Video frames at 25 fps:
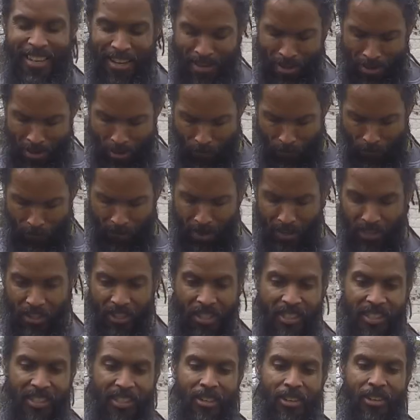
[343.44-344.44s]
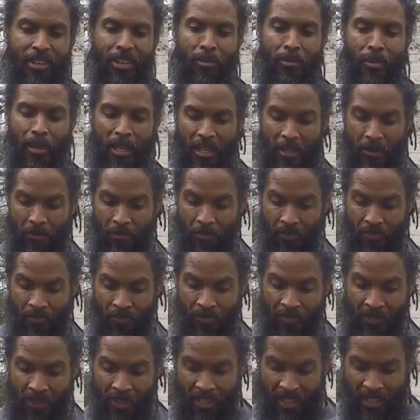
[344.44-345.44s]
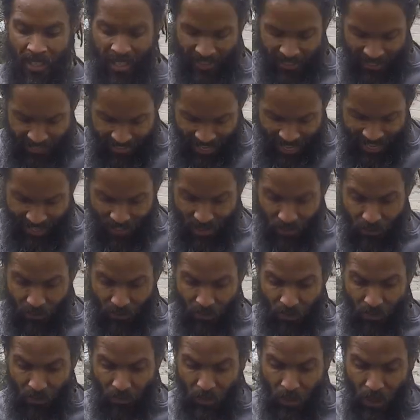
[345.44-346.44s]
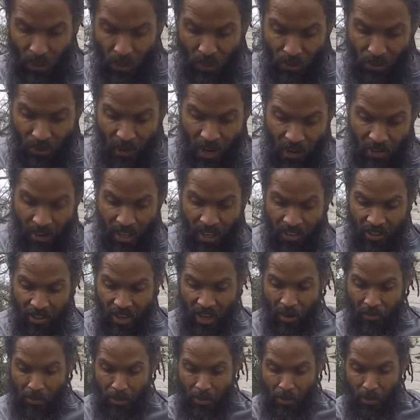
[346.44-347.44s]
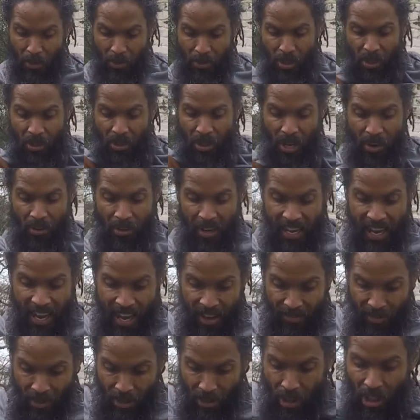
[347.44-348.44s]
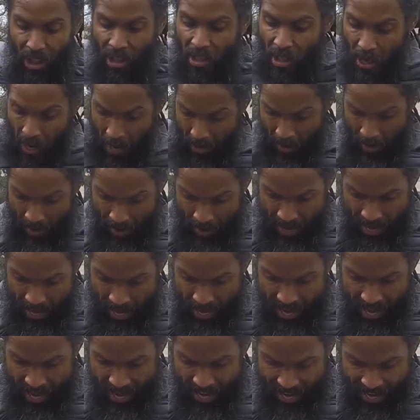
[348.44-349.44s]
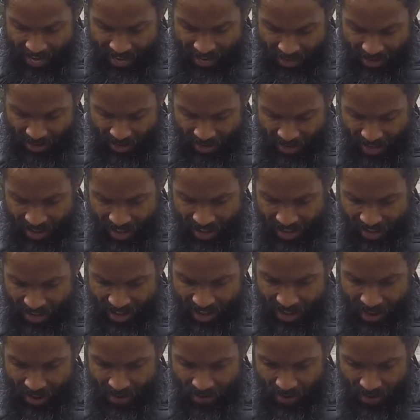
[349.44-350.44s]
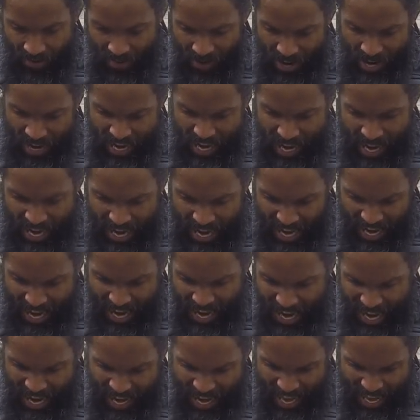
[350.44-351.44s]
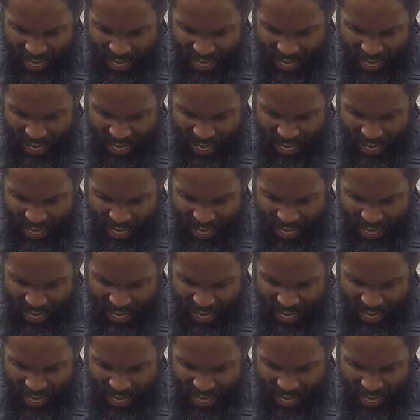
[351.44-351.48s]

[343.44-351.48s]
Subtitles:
Hopefully you can still hear me. That feels very uncomfortable. So now I have it on and I can slide it up here.